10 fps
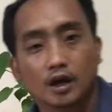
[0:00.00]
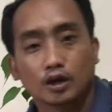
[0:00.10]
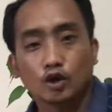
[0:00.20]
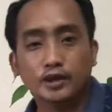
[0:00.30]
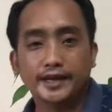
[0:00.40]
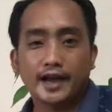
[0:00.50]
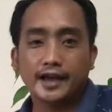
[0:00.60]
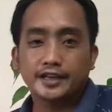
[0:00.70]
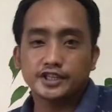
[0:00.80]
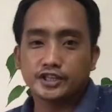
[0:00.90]
Good day,
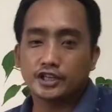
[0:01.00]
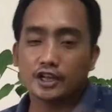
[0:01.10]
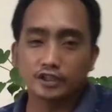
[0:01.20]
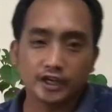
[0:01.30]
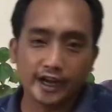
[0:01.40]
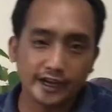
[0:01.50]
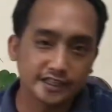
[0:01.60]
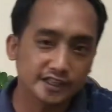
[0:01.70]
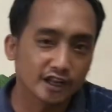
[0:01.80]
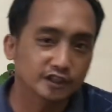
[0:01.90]
guys. It's another day.
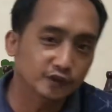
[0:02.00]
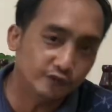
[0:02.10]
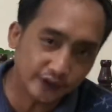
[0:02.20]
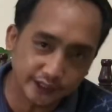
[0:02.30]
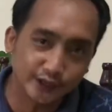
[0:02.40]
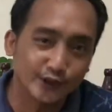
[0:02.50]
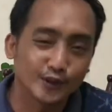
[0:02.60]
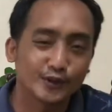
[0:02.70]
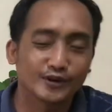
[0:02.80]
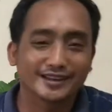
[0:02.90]
It's another
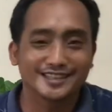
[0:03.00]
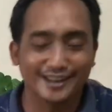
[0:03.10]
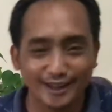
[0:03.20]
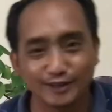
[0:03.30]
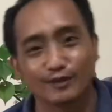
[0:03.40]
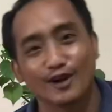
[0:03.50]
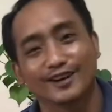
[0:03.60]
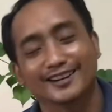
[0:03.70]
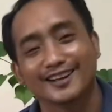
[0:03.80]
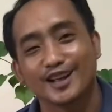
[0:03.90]
video. It's another
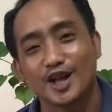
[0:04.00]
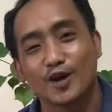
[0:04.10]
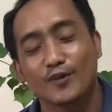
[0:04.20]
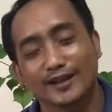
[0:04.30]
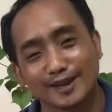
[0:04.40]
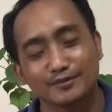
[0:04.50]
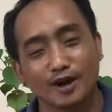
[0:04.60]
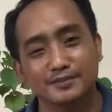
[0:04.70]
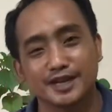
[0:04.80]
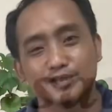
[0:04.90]
vlog. Welcome to
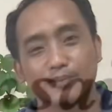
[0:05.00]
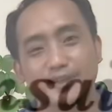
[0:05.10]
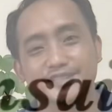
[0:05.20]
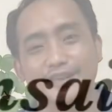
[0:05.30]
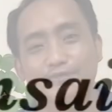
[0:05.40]
MJ's Bonsai